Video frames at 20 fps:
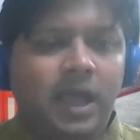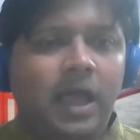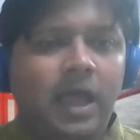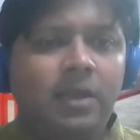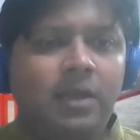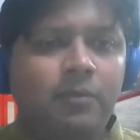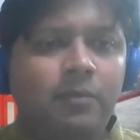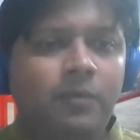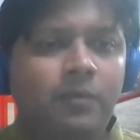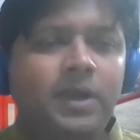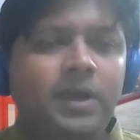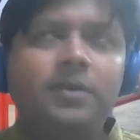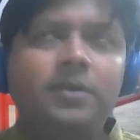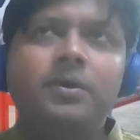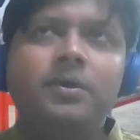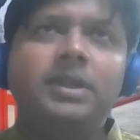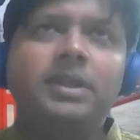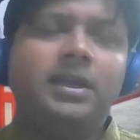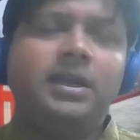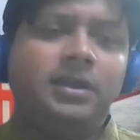And we
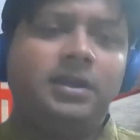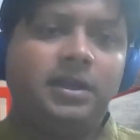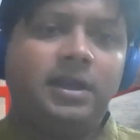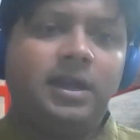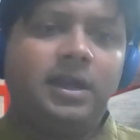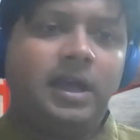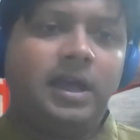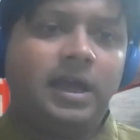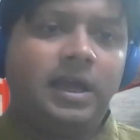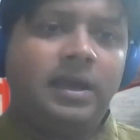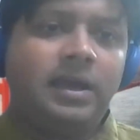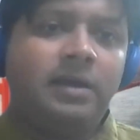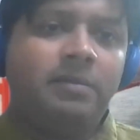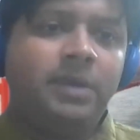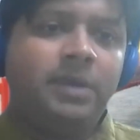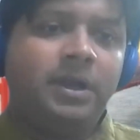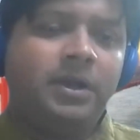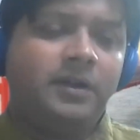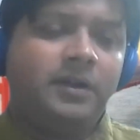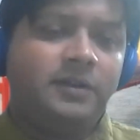know that
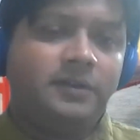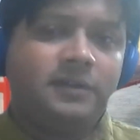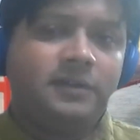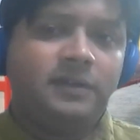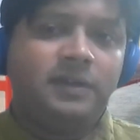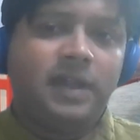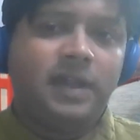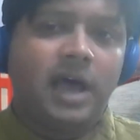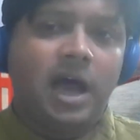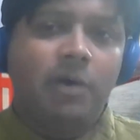because